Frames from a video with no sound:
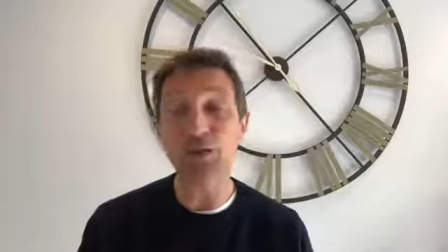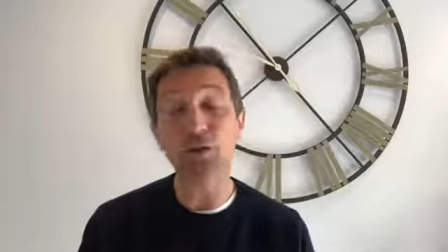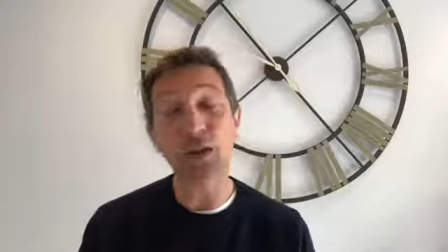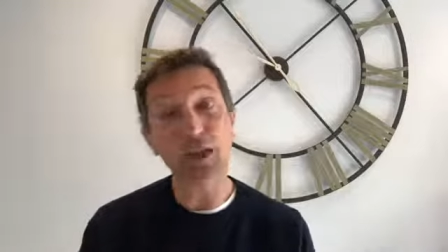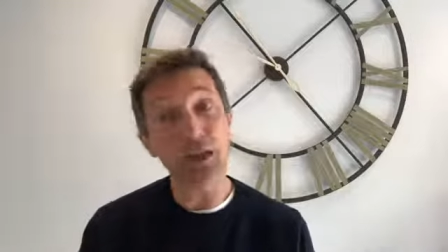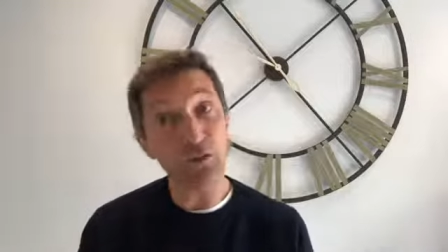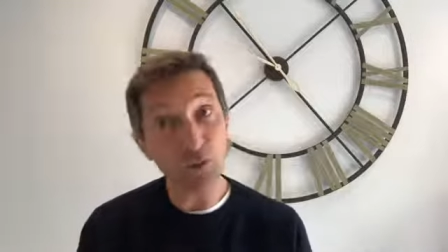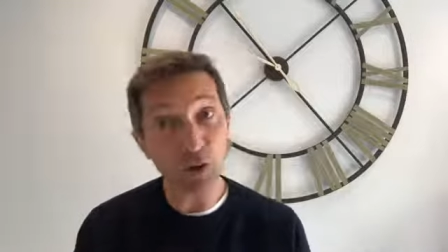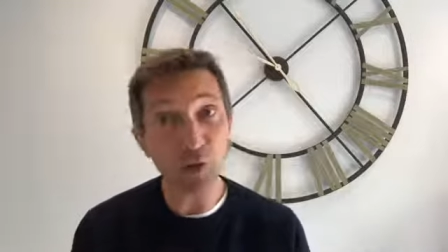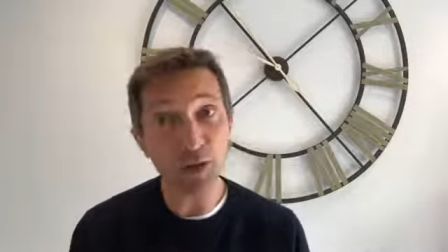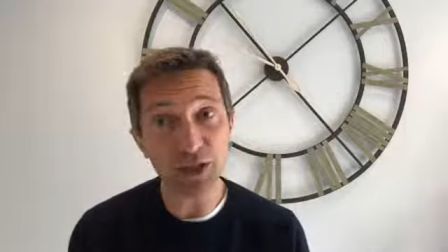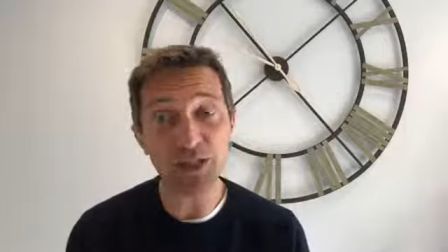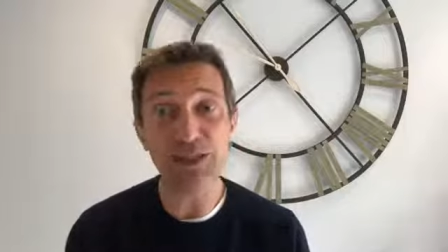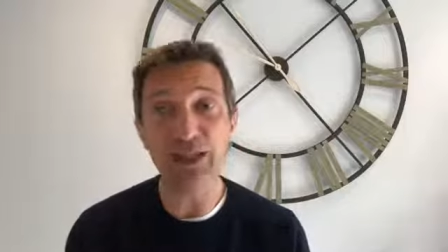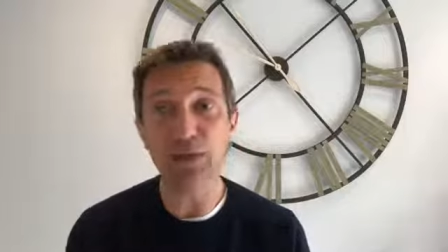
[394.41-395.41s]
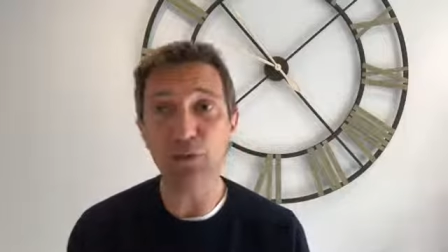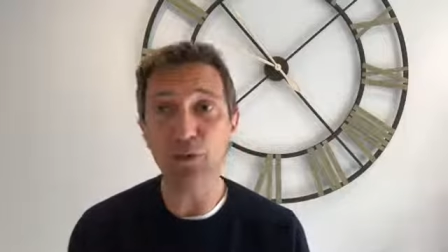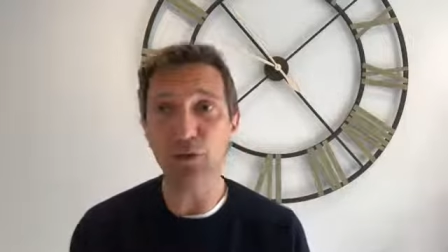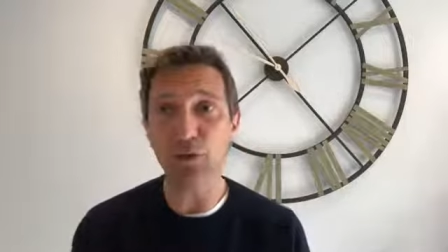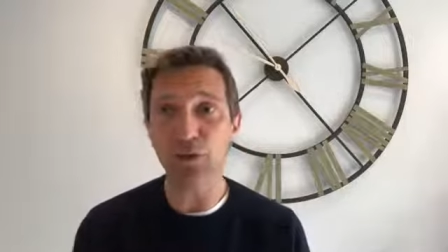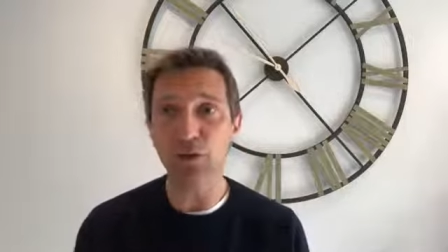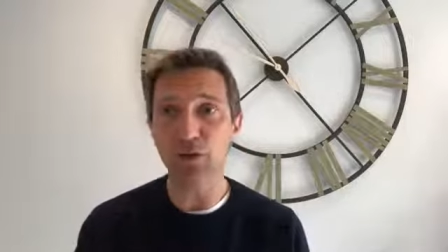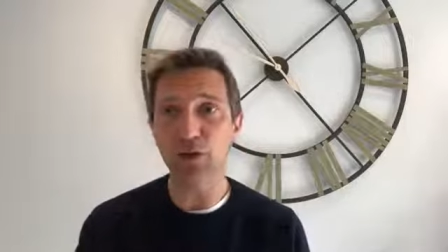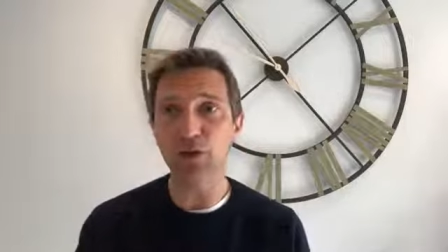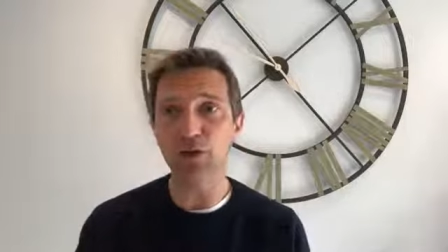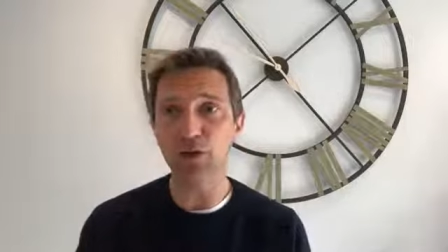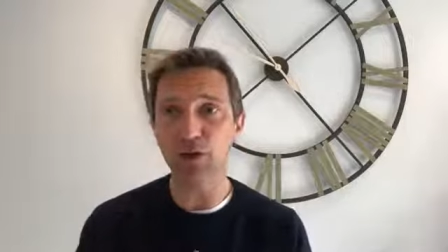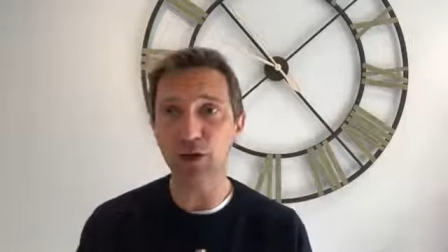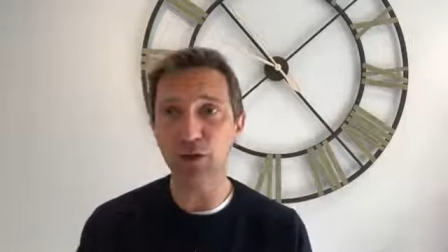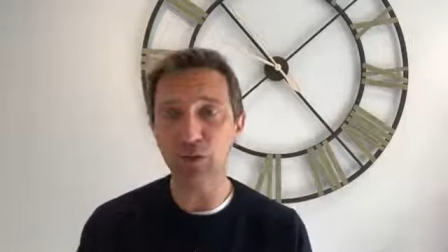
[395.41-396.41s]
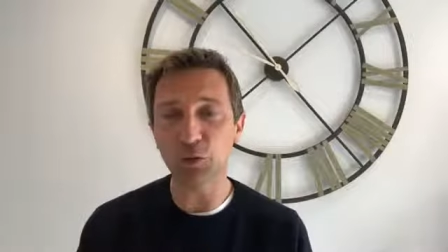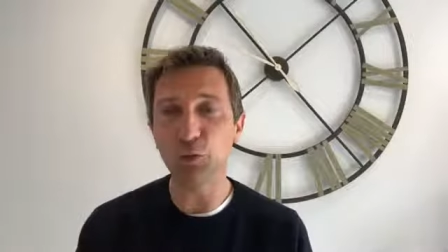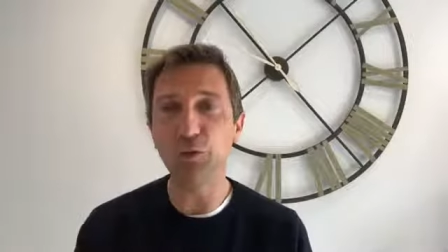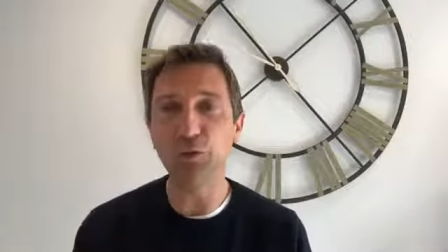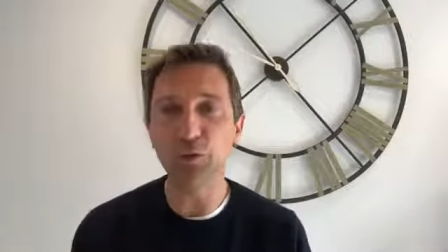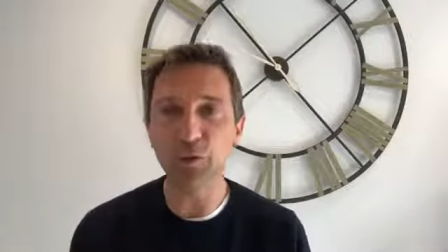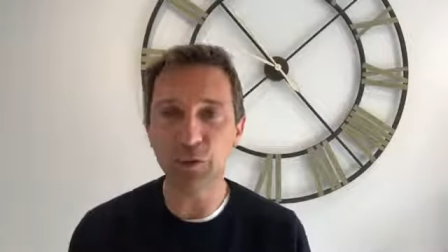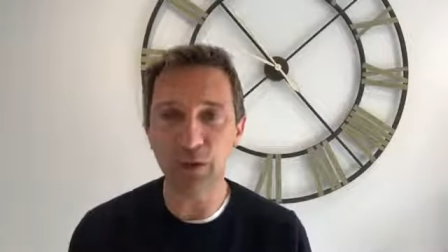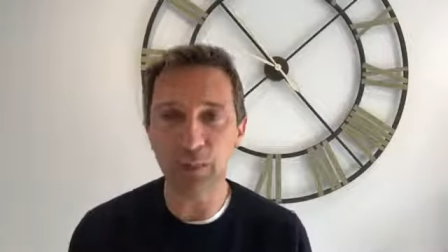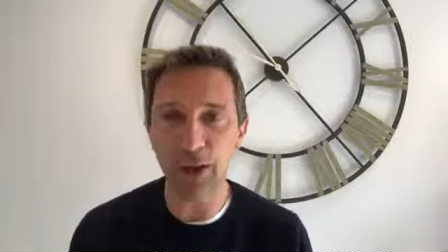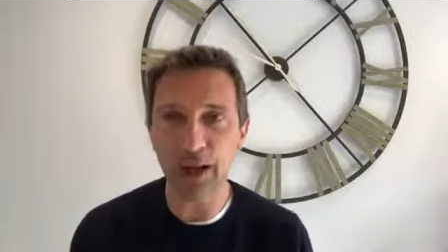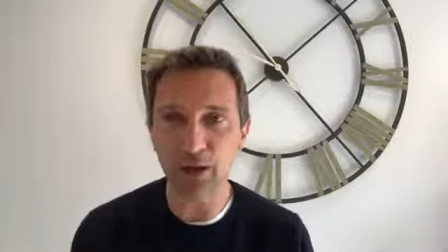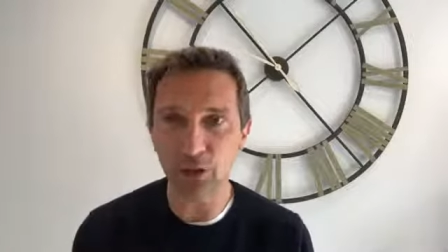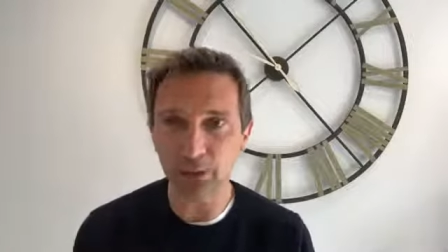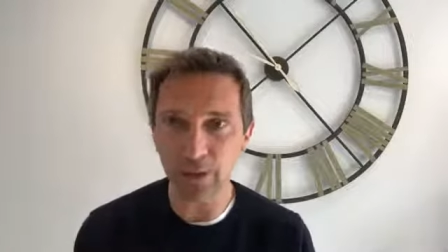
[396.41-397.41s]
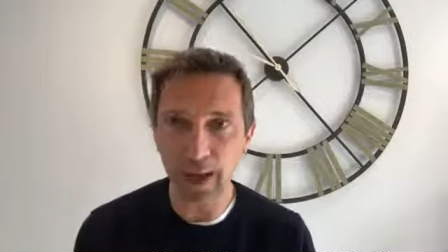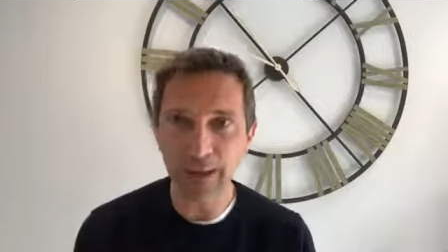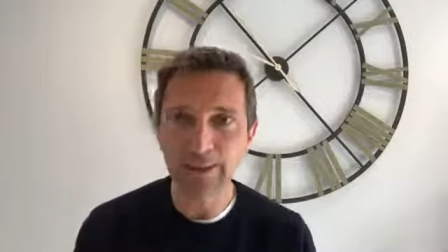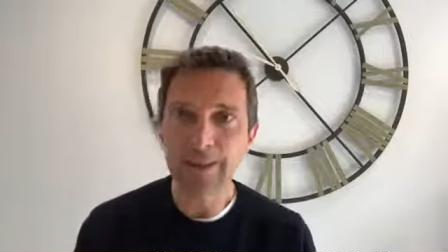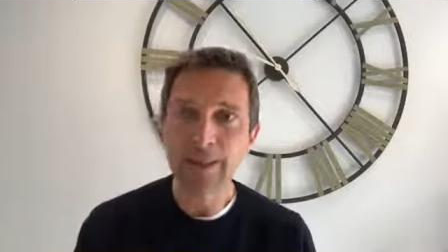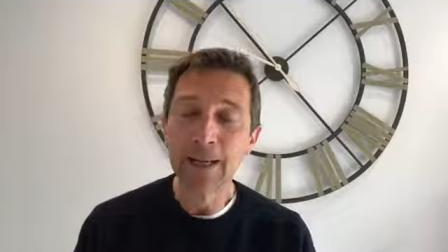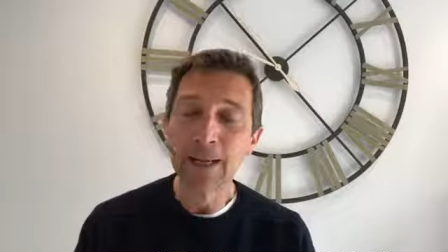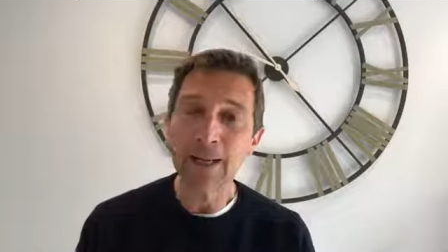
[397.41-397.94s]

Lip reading: So thank you very much indeed for the kind of thoughtful feedback of that.